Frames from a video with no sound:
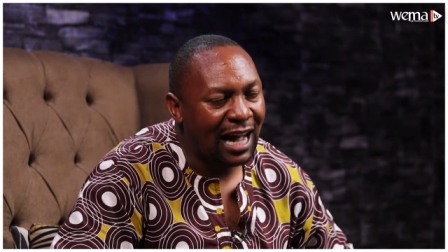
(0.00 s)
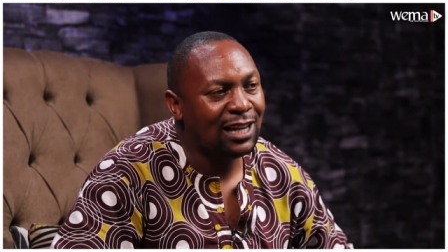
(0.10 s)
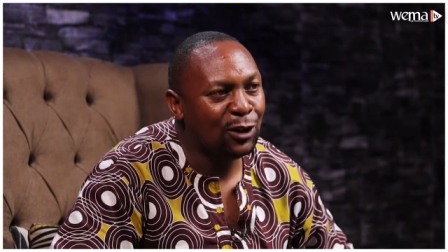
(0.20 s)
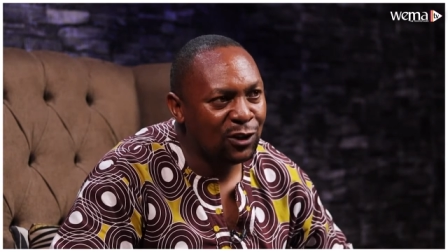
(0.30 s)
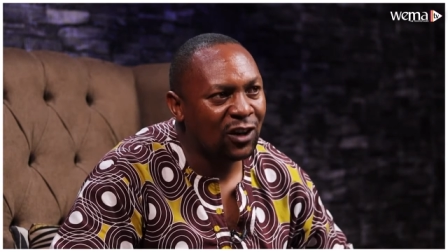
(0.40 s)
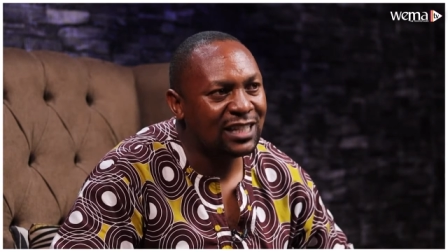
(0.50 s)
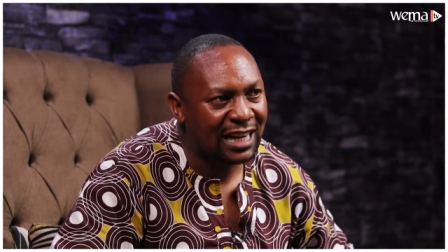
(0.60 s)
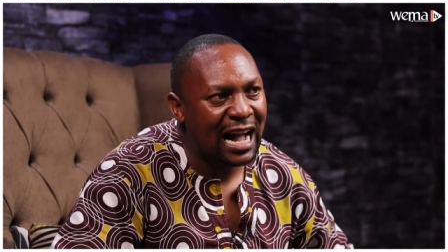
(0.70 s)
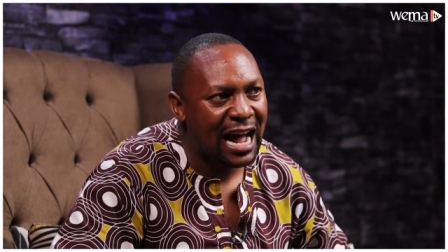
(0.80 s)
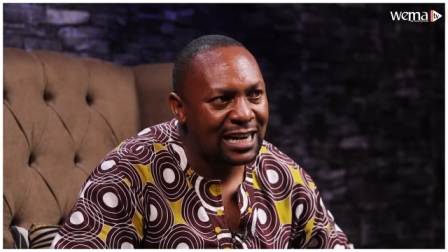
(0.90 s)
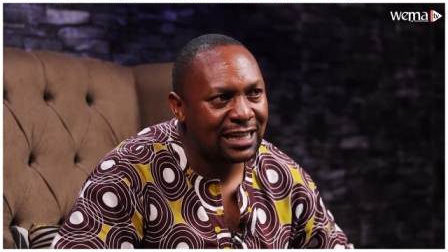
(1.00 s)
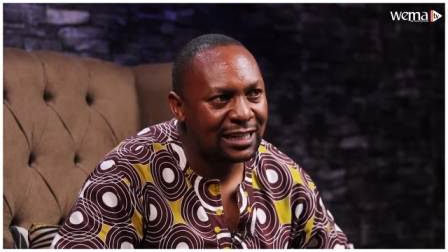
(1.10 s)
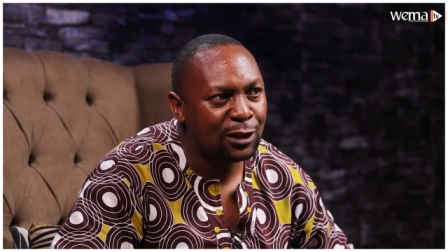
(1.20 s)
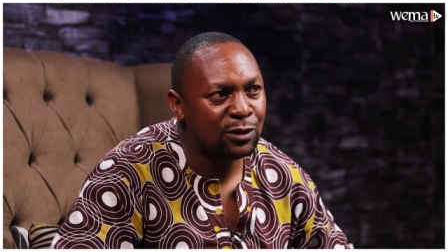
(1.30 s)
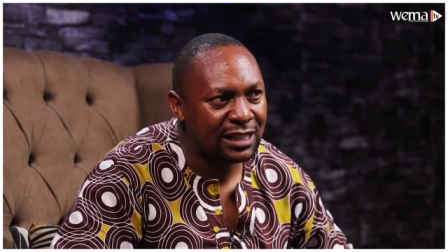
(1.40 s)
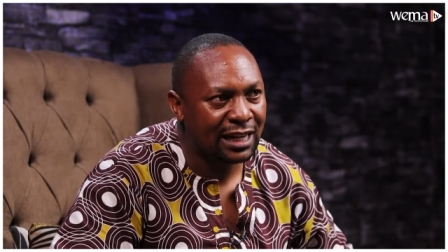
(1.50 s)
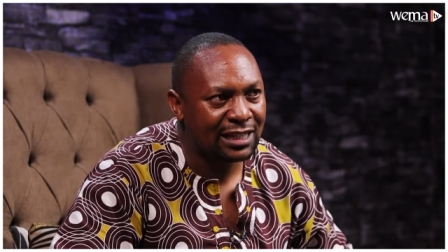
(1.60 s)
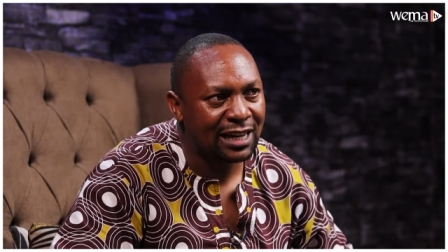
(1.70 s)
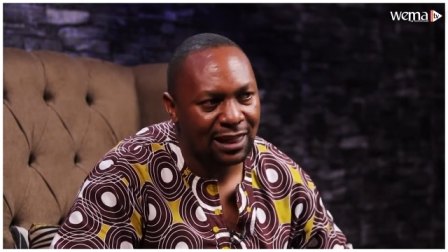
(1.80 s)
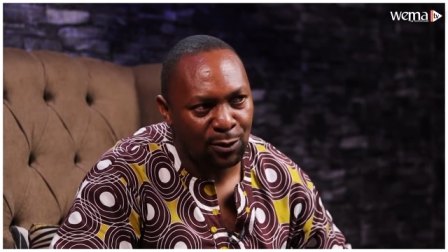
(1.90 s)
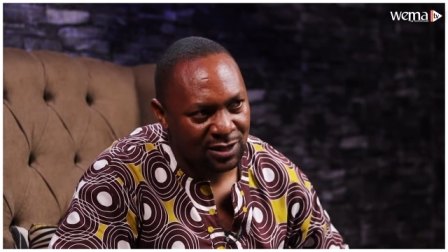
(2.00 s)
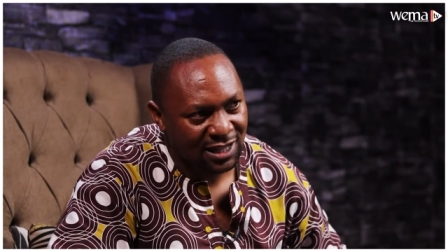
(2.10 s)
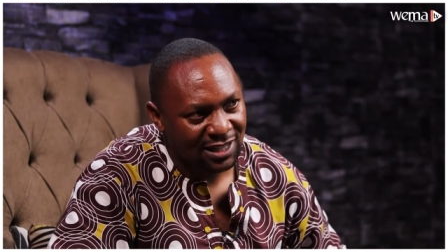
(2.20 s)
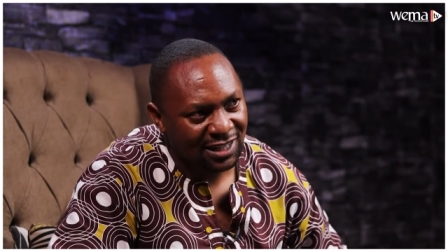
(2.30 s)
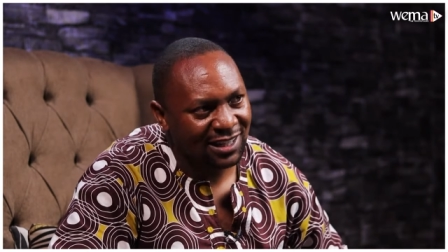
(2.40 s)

and he will not take 100, he will take 10,000.